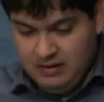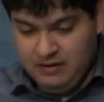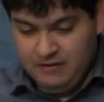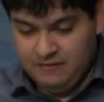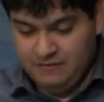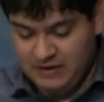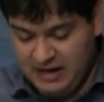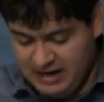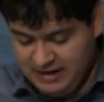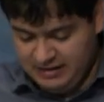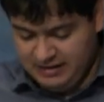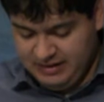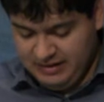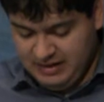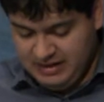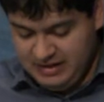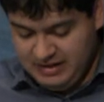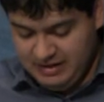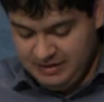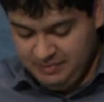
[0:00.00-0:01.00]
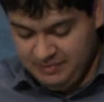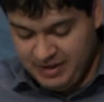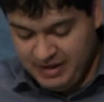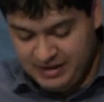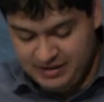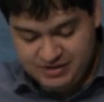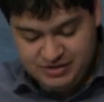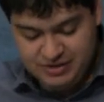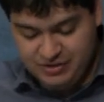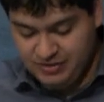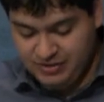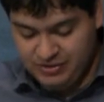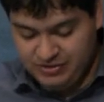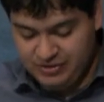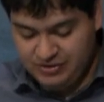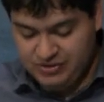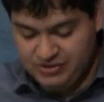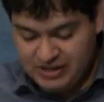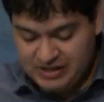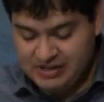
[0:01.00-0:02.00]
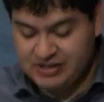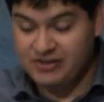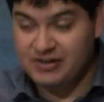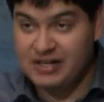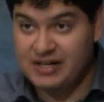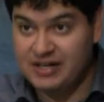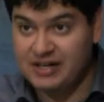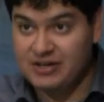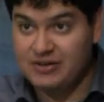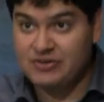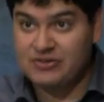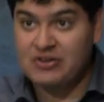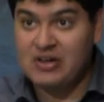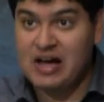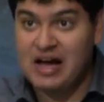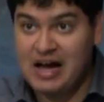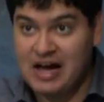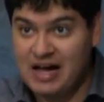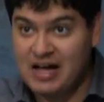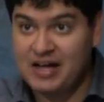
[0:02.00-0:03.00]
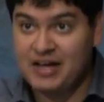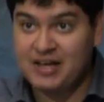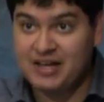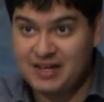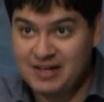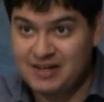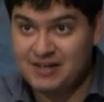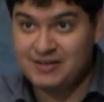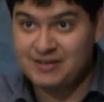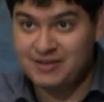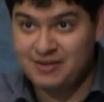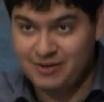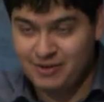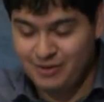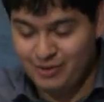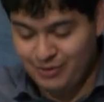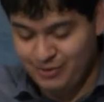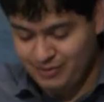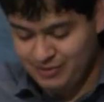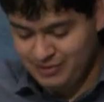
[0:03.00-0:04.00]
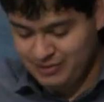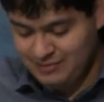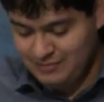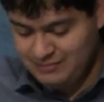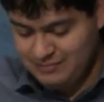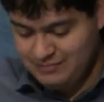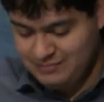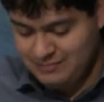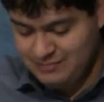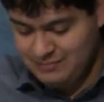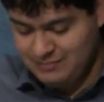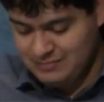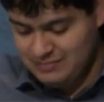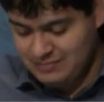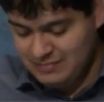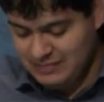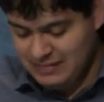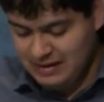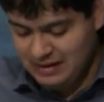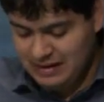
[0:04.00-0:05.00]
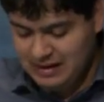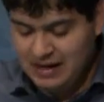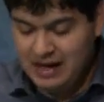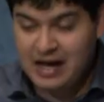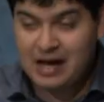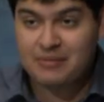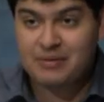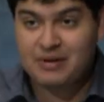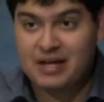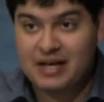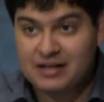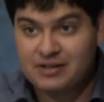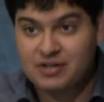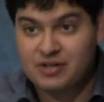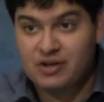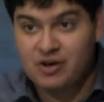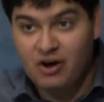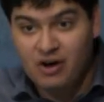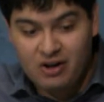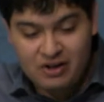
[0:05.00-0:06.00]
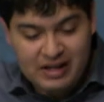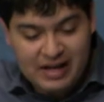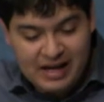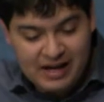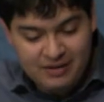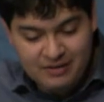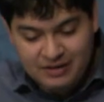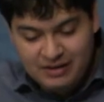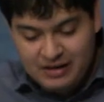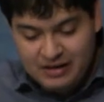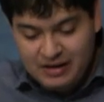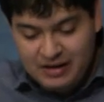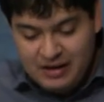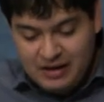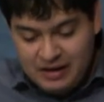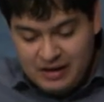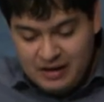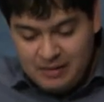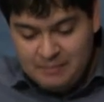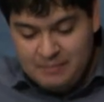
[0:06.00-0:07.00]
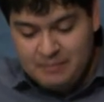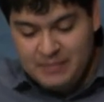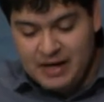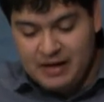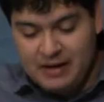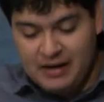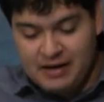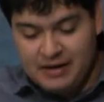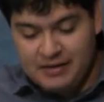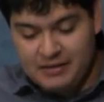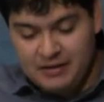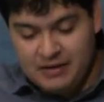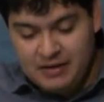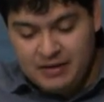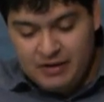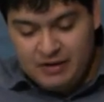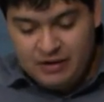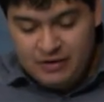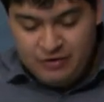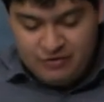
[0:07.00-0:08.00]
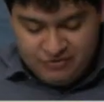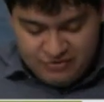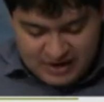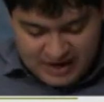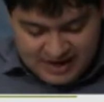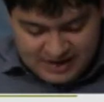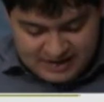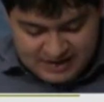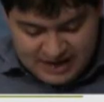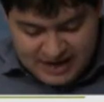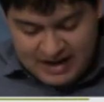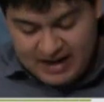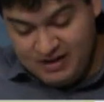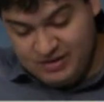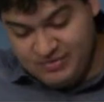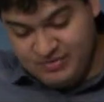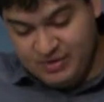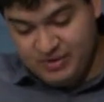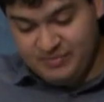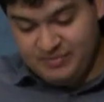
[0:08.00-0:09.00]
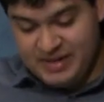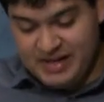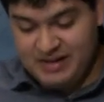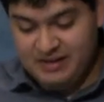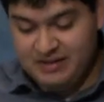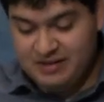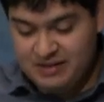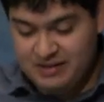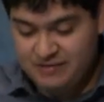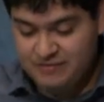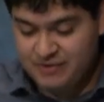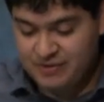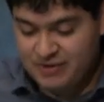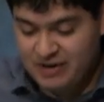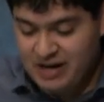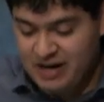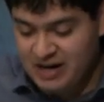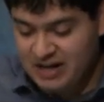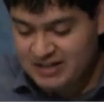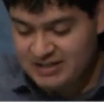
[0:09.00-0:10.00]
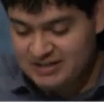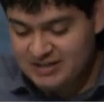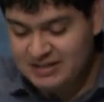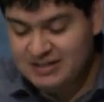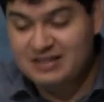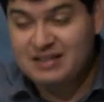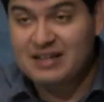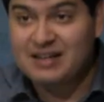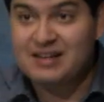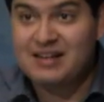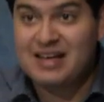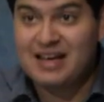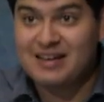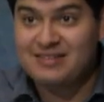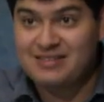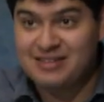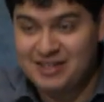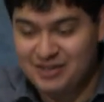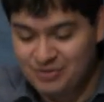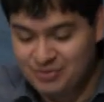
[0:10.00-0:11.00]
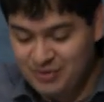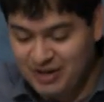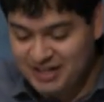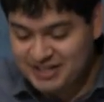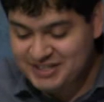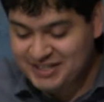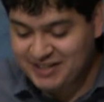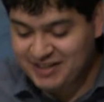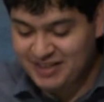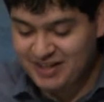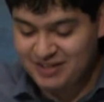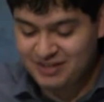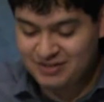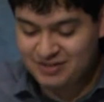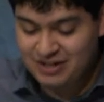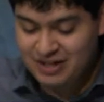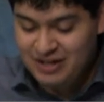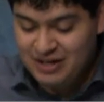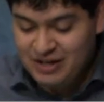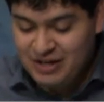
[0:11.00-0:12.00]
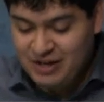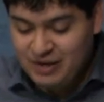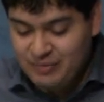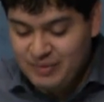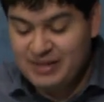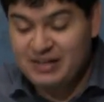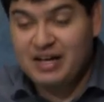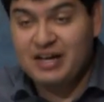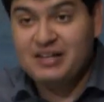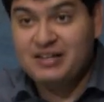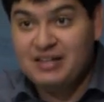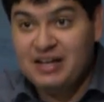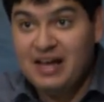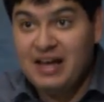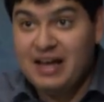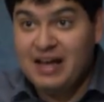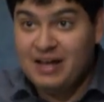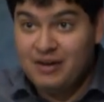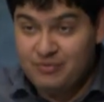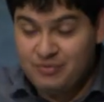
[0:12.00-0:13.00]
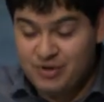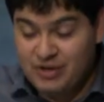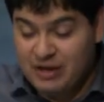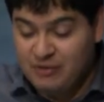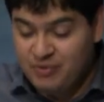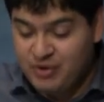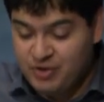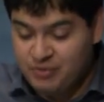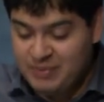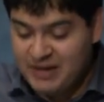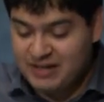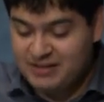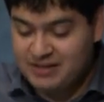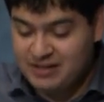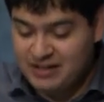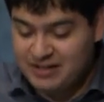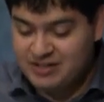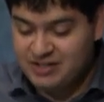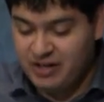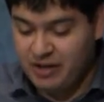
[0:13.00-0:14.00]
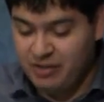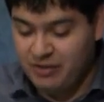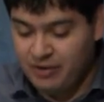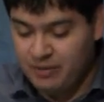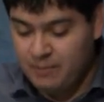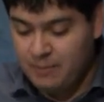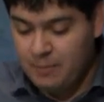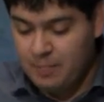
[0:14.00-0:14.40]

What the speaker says: Finally, in my junior and senior years, I hit gold. I would like to call out my friend and roommate, Viraj, in case he is watching this. We liked and respected each other.